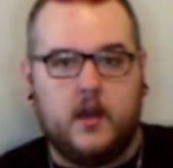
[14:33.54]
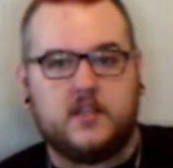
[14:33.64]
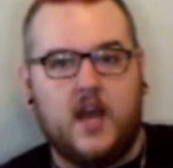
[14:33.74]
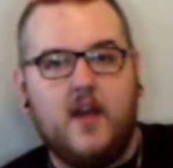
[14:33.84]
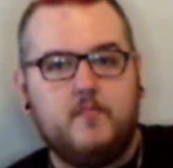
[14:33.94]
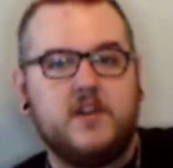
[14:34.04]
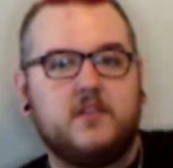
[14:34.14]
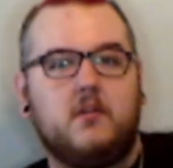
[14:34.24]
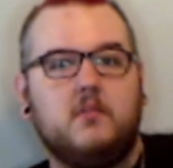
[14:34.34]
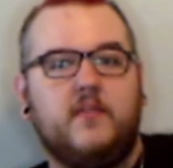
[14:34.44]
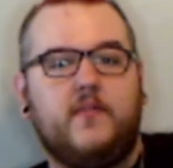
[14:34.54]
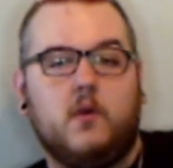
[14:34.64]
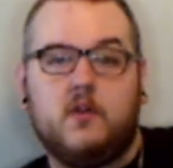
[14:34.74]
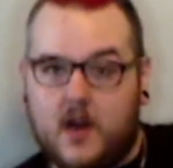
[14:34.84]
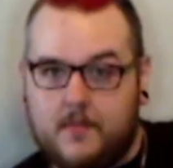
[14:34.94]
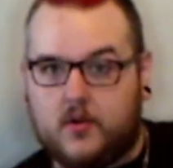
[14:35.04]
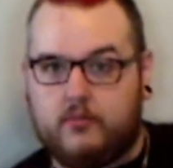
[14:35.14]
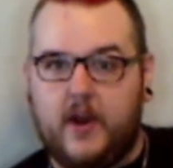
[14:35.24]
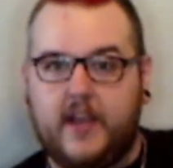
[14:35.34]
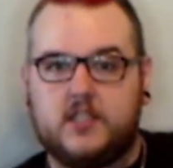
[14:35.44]
I've been told before that I'm
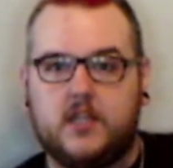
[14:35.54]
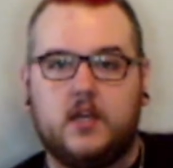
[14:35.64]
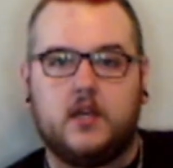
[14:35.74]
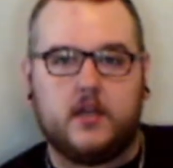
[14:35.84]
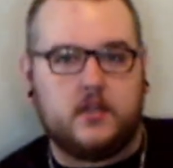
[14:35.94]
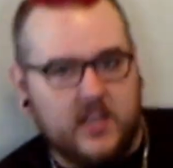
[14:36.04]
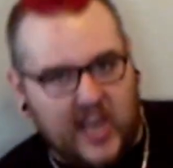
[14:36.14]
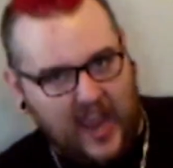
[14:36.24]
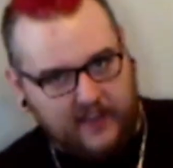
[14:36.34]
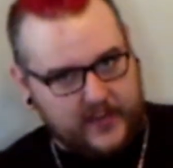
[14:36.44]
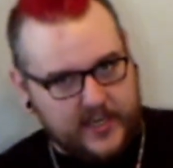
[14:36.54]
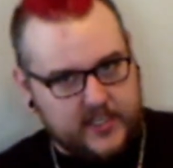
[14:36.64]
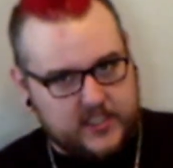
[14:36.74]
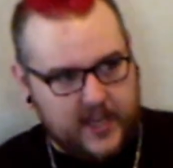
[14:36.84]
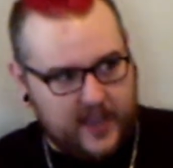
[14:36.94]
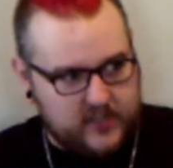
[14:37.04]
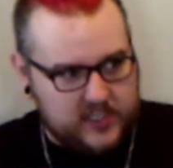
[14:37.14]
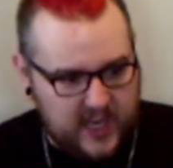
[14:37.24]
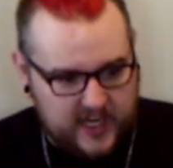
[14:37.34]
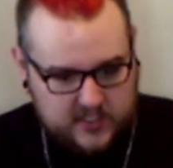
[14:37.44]
crazy. Caffeine doesn't have a
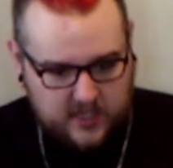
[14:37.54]
taste.